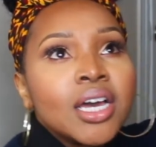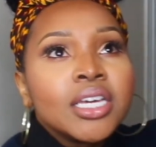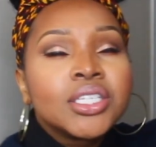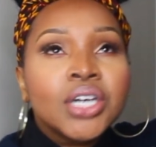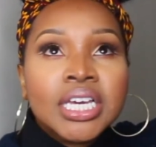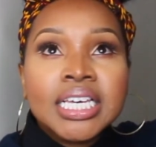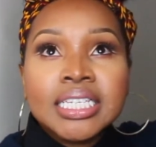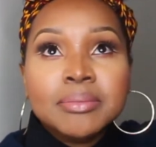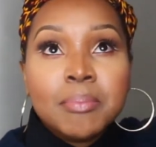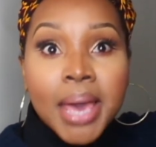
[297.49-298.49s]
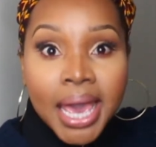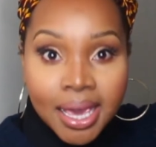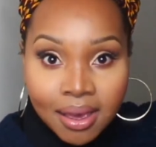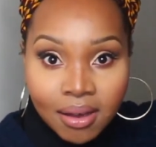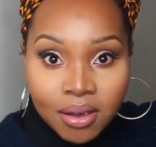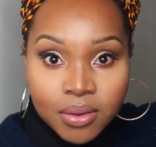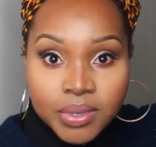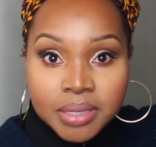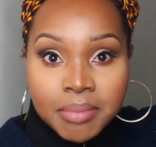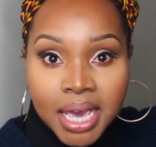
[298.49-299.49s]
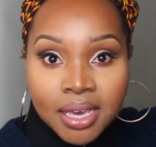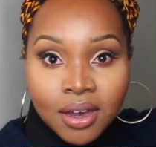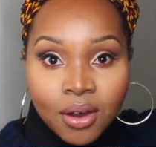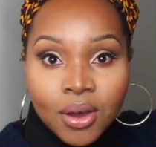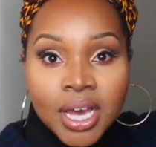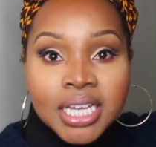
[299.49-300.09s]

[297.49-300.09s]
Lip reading: He took his mango. It was a mango.